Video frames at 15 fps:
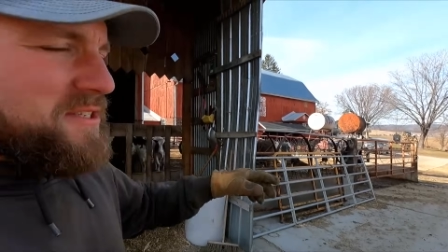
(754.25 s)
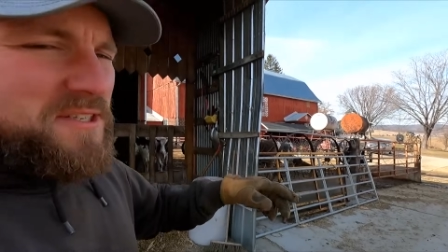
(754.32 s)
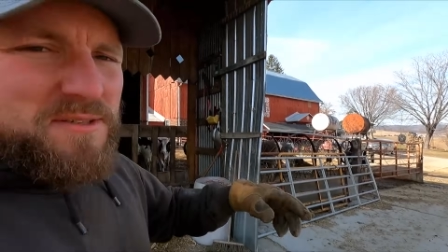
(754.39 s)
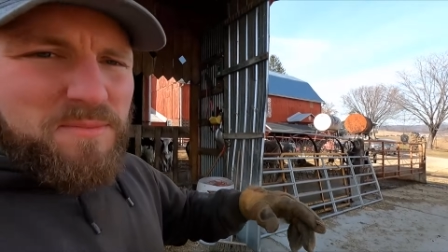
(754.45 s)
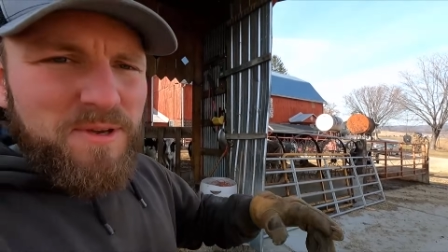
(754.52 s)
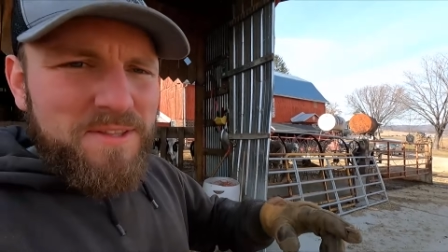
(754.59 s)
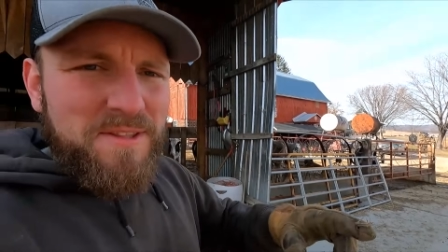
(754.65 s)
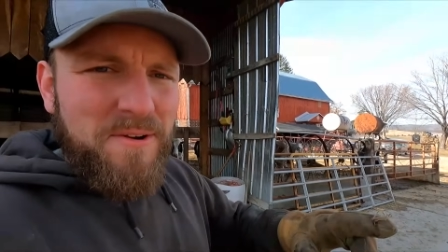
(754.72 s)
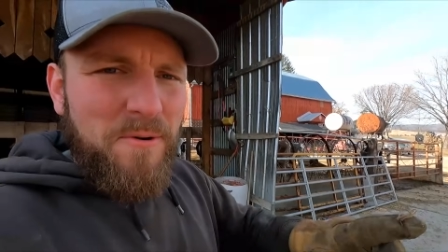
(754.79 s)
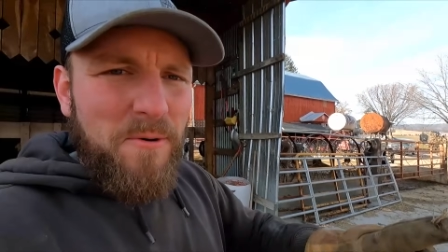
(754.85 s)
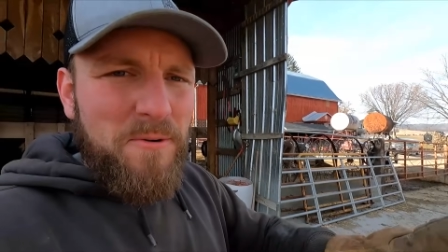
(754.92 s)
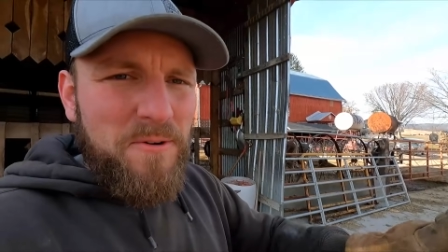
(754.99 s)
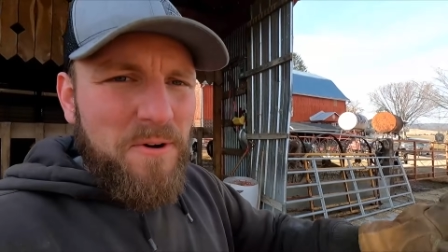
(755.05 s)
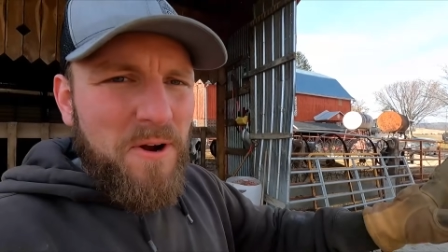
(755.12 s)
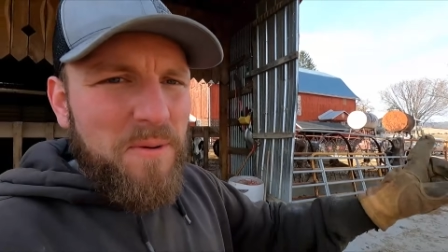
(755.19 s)
to just make the
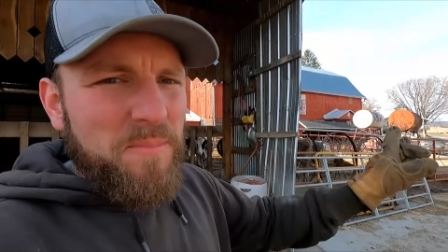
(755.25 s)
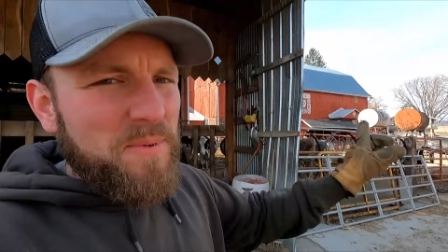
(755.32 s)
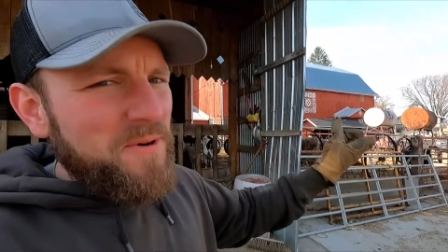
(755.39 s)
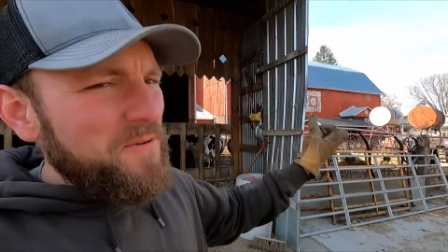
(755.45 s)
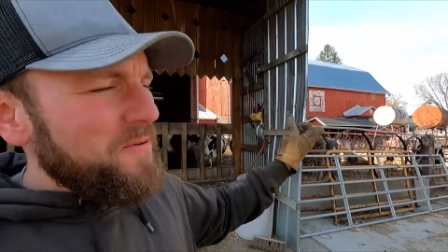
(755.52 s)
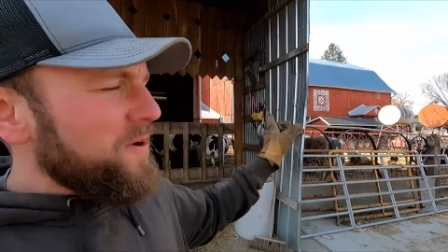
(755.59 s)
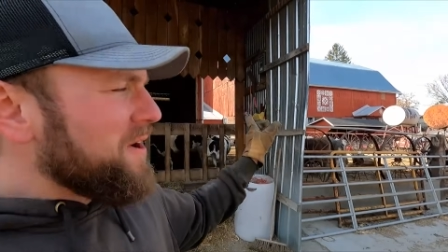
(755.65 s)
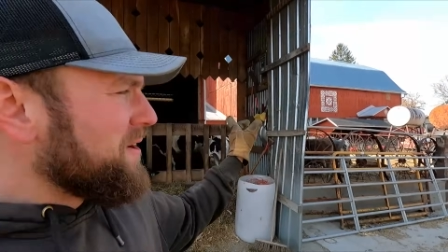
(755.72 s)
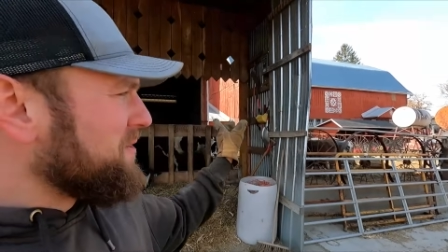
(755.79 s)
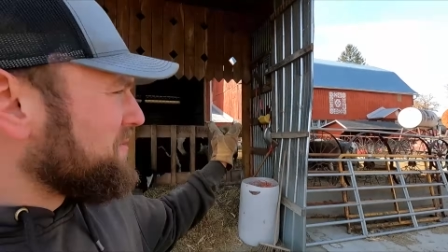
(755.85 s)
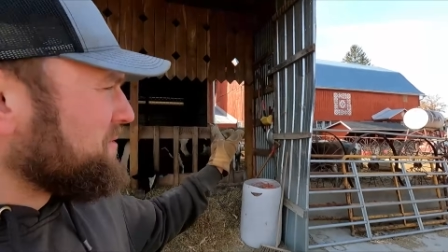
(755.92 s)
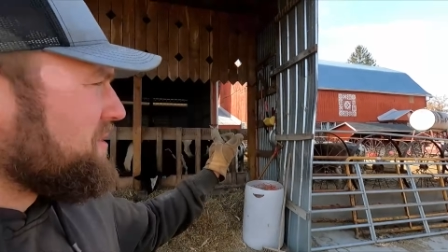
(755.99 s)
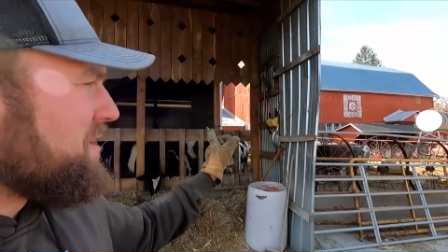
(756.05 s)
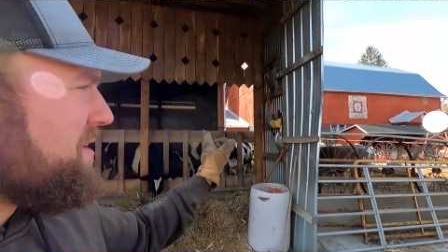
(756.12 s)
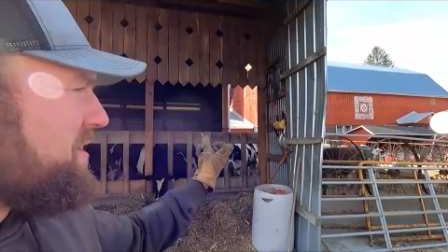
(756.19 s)
corner up and
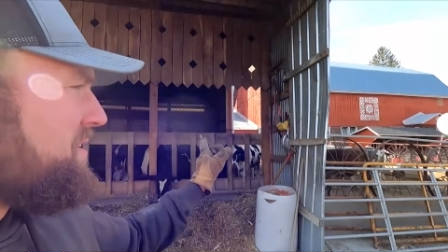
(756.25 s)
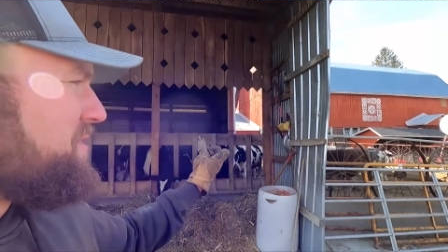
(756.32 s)
around